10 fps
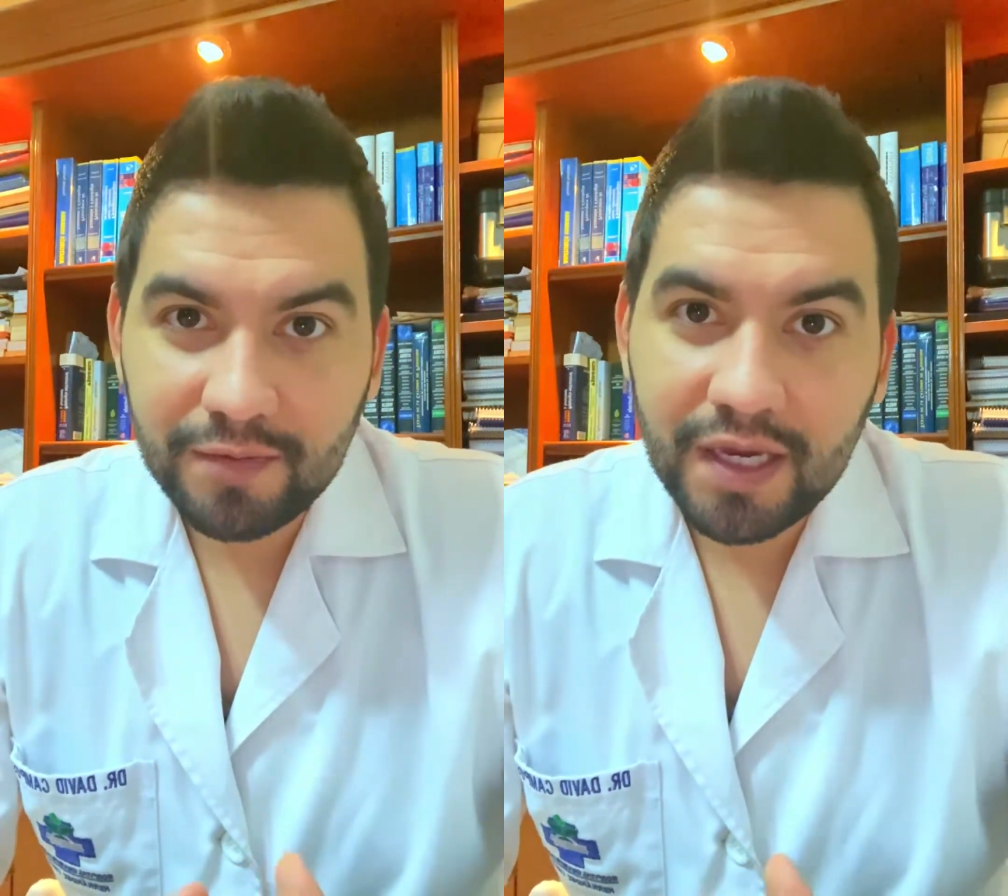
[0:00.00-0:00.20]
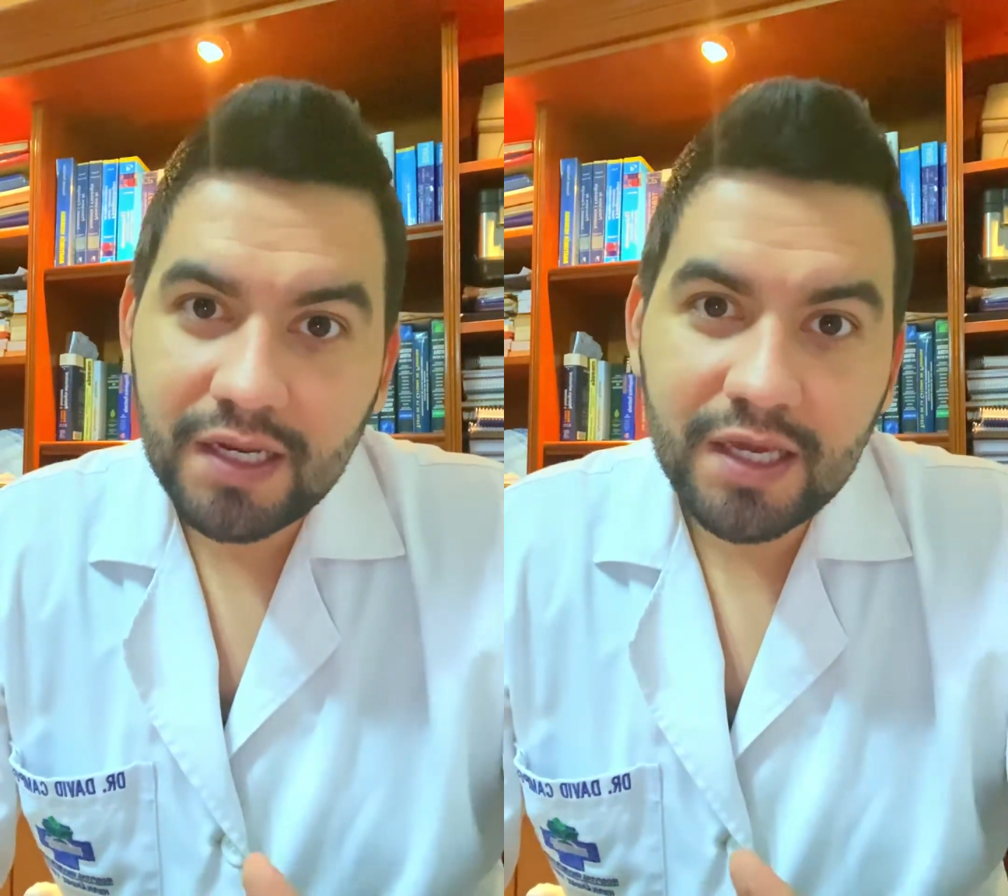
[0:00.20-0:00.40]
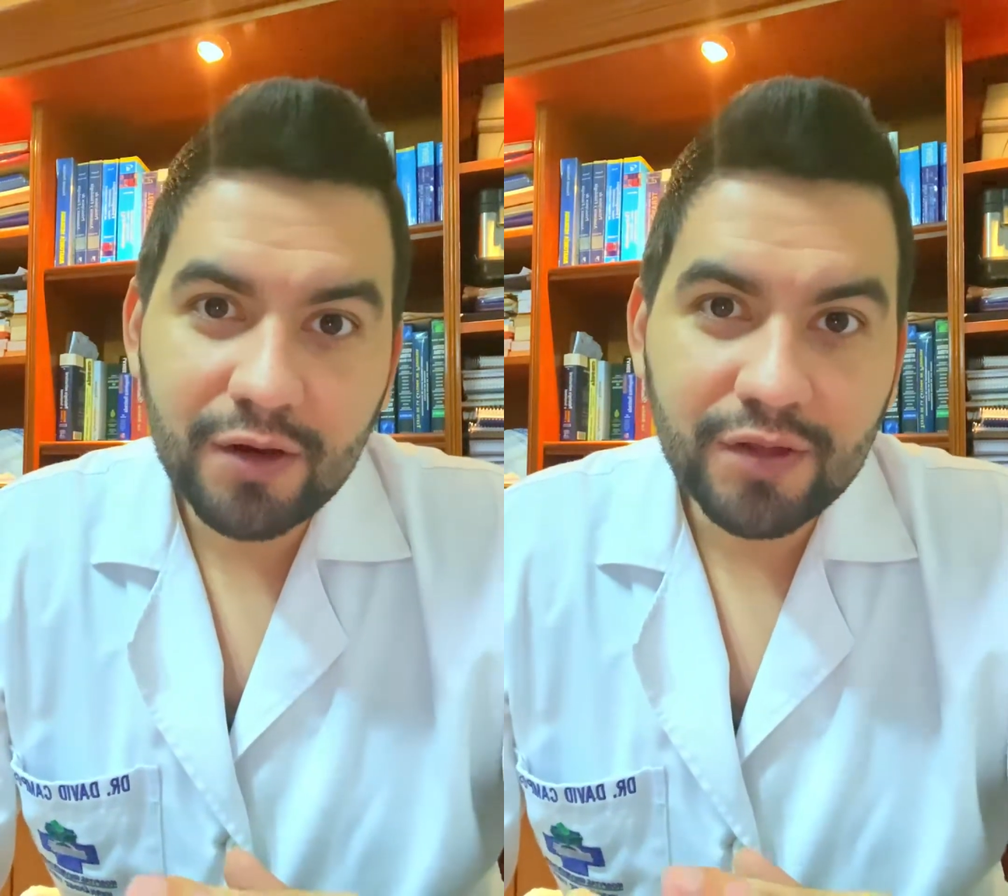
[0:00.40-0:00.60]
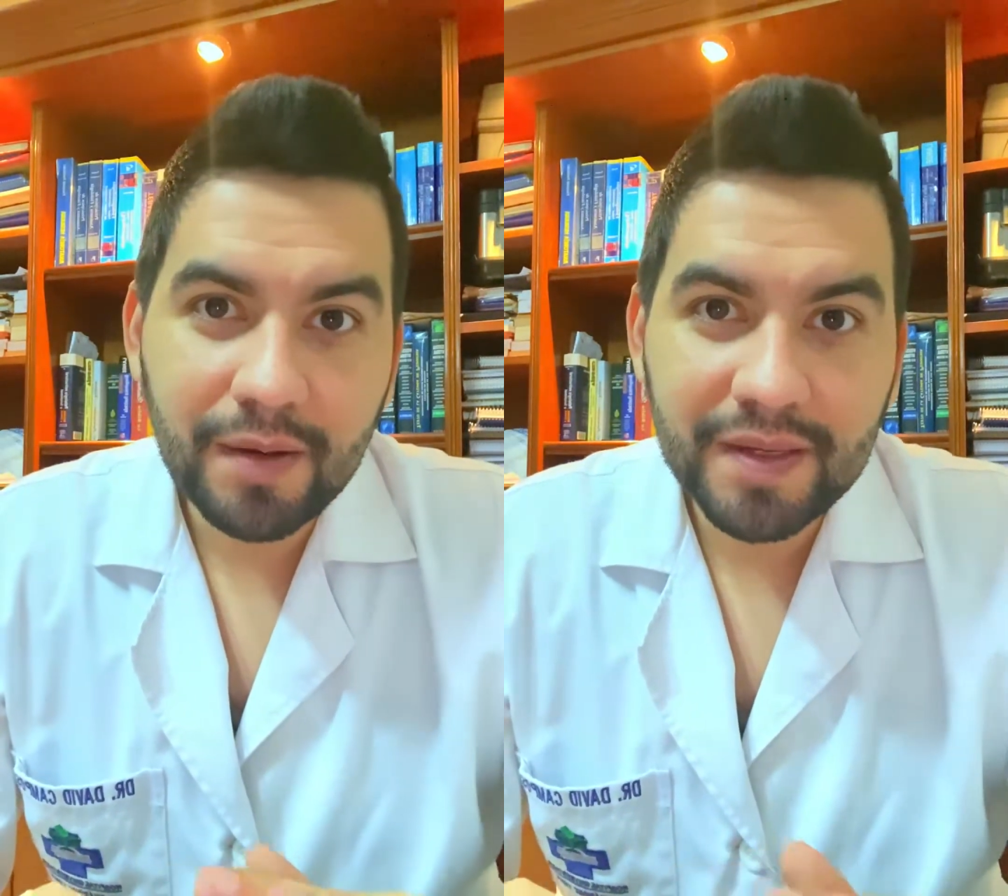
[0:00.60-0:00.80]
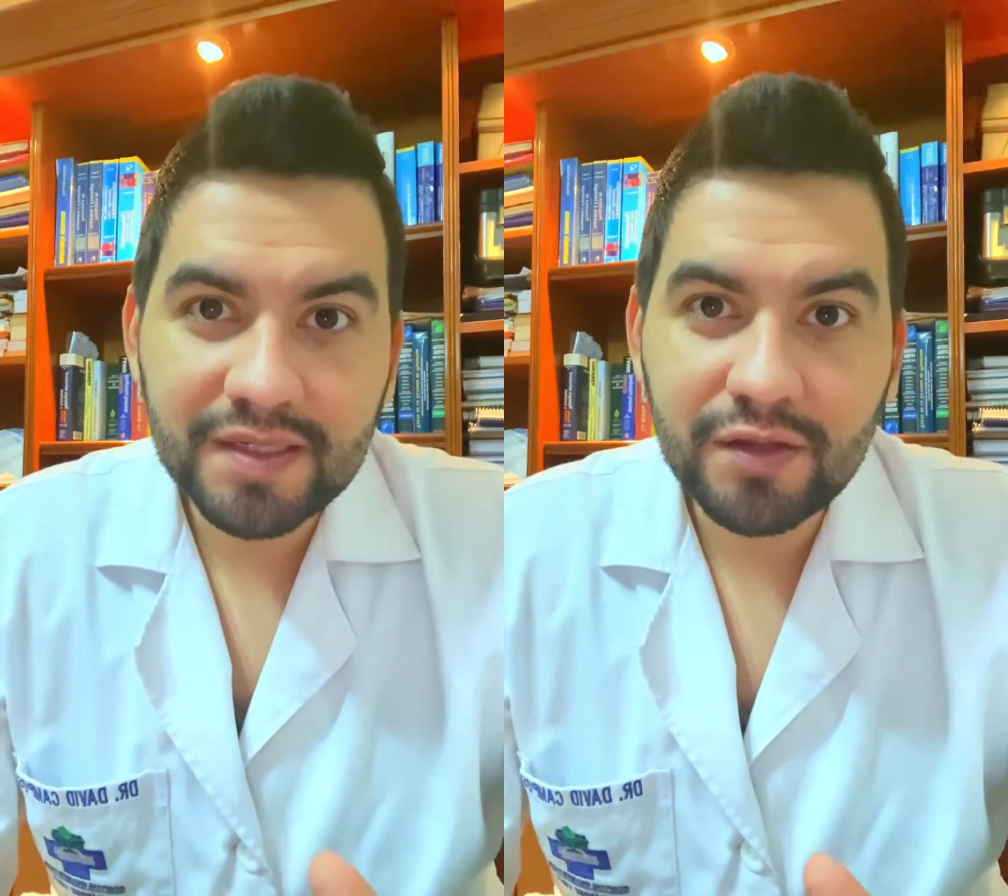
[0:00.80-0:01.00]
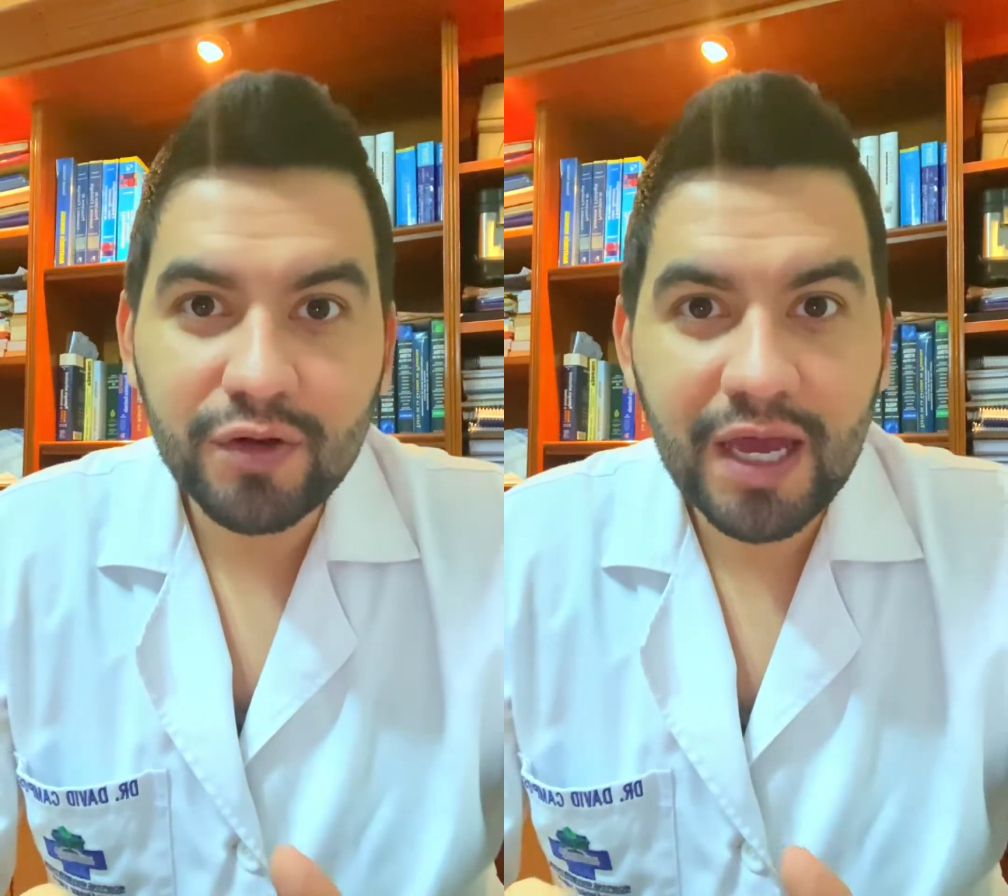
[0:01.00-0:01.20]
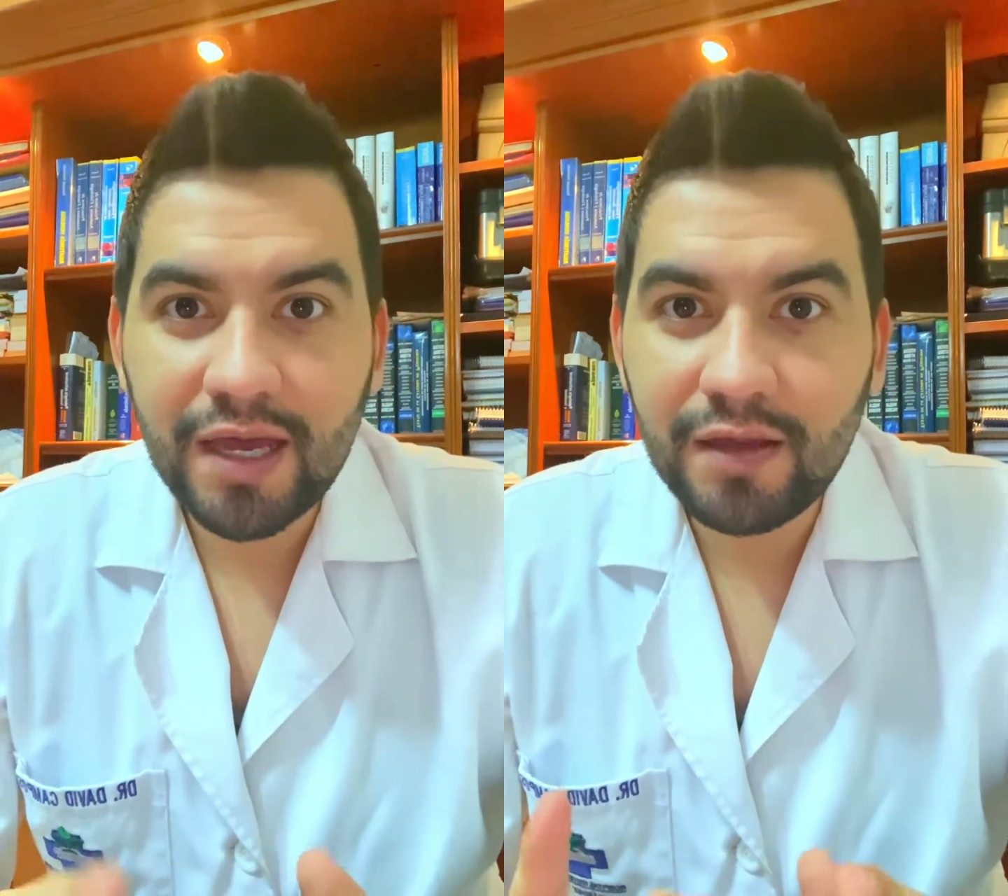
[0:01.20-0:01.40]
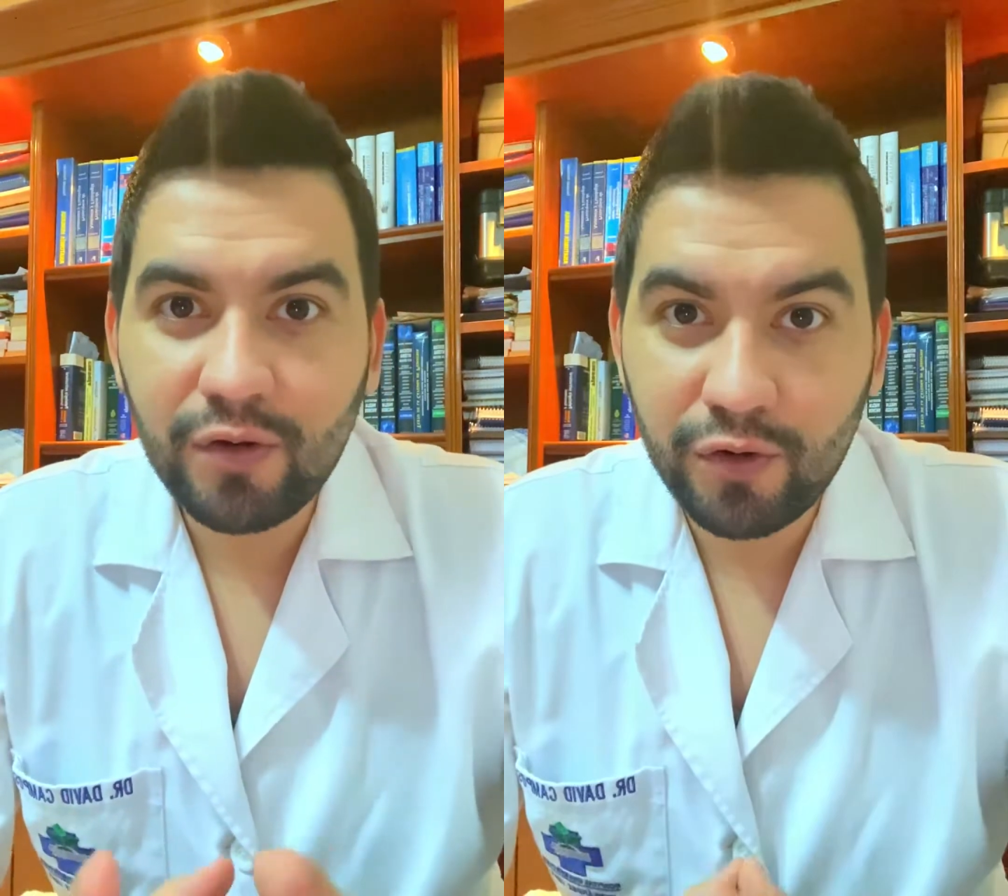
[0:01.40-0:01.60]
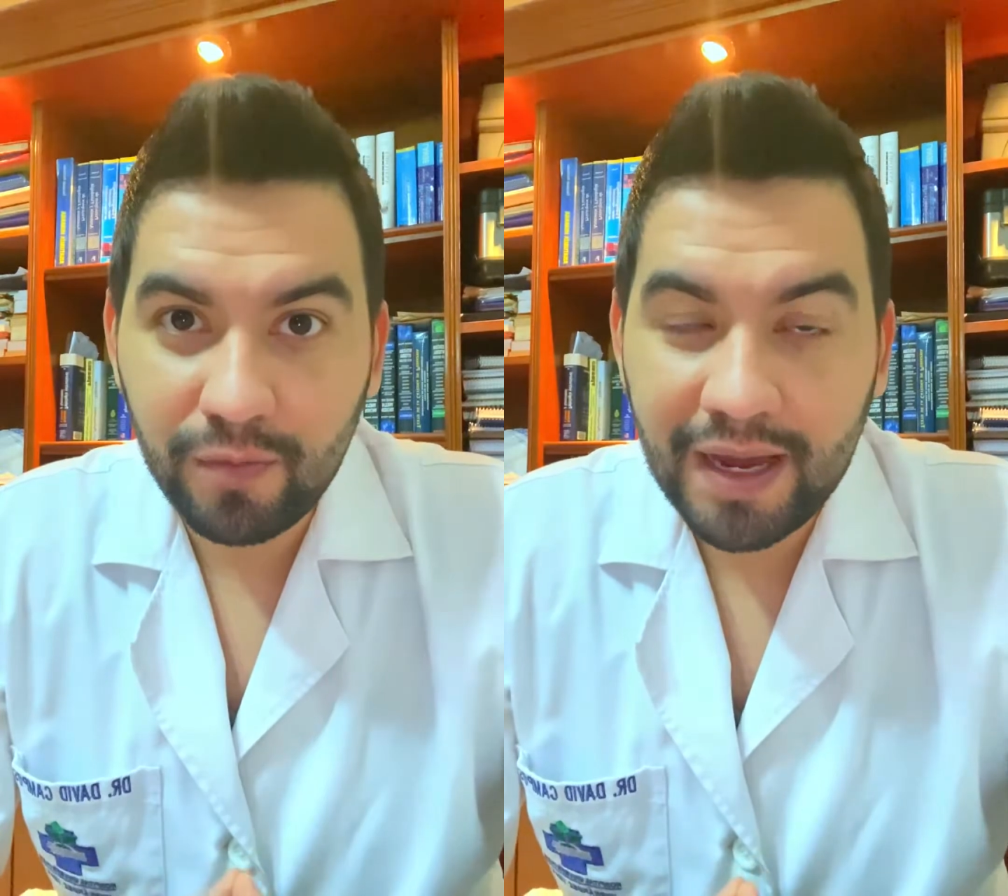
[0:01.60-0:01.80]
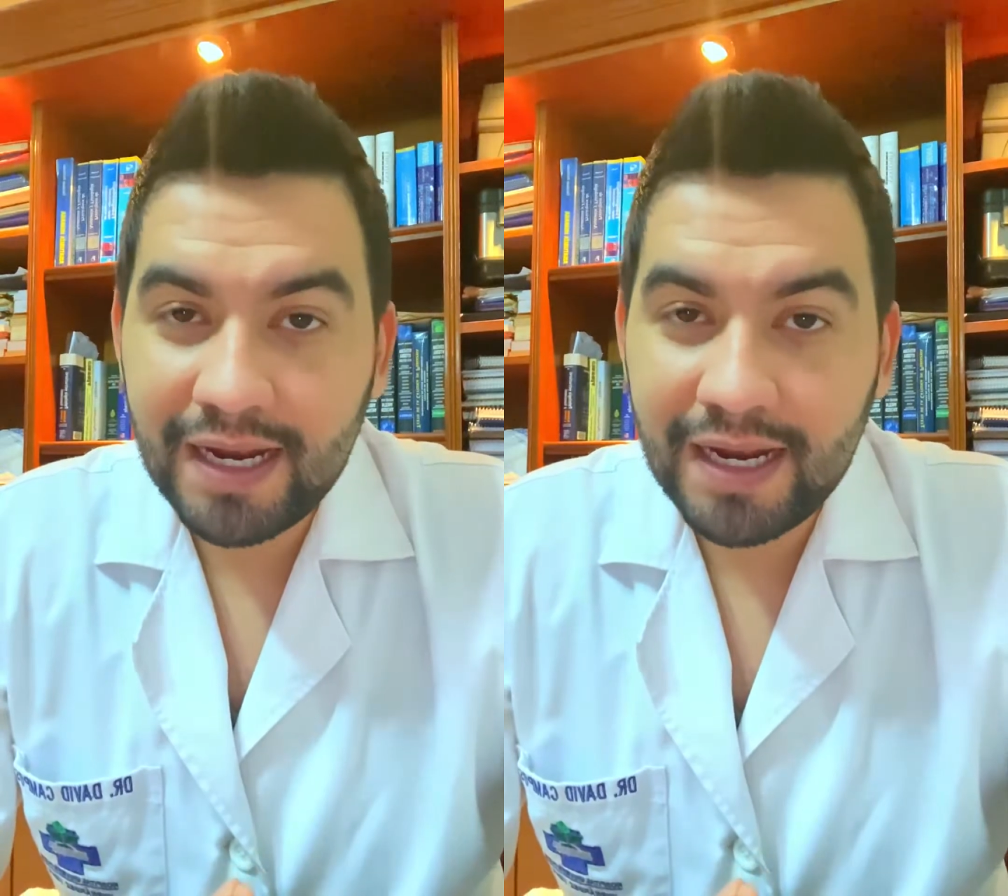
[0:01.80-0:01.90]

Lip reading: and nothing out of the ordinary is